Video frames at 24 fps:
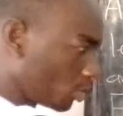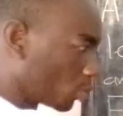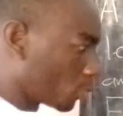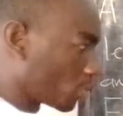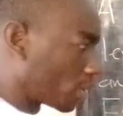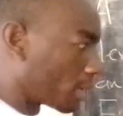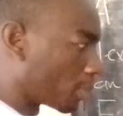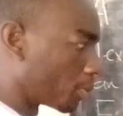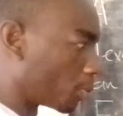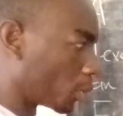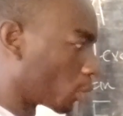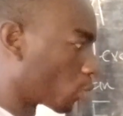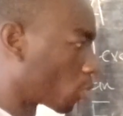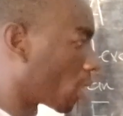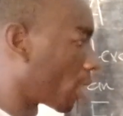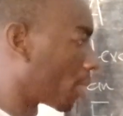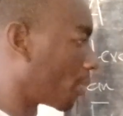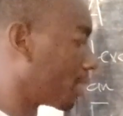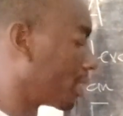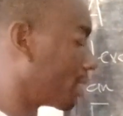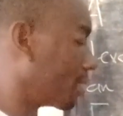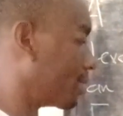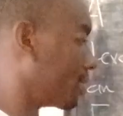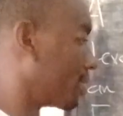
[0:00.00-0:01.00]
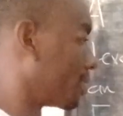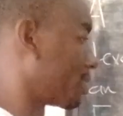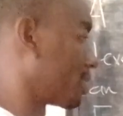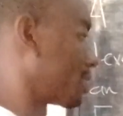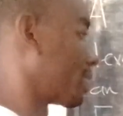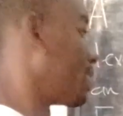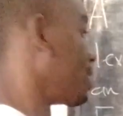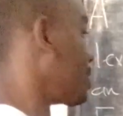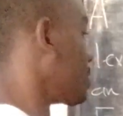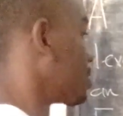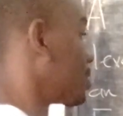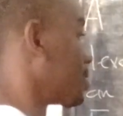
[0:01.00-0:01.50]
not what I'm requiring in this
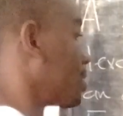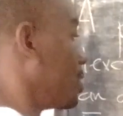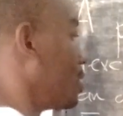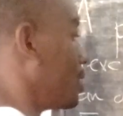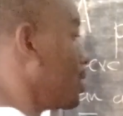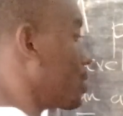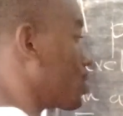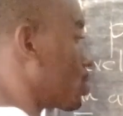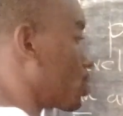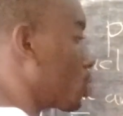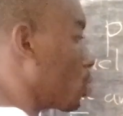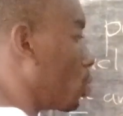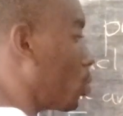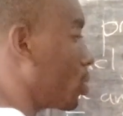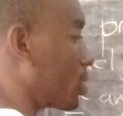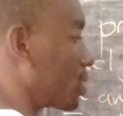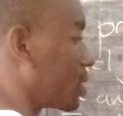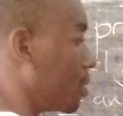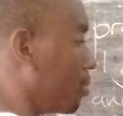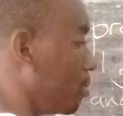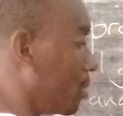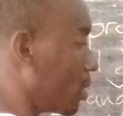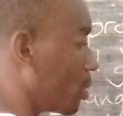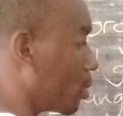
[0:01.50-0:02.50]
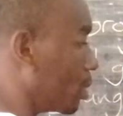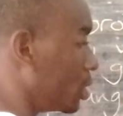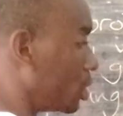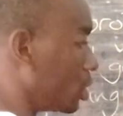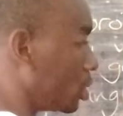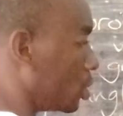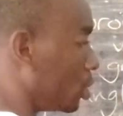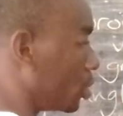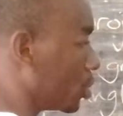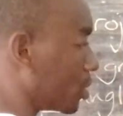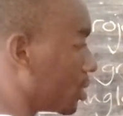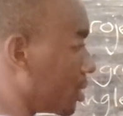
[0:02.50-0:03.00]
case. So we're simply going
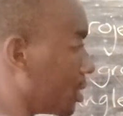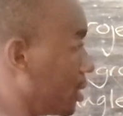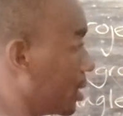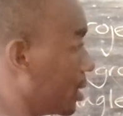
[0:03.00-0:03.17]
to use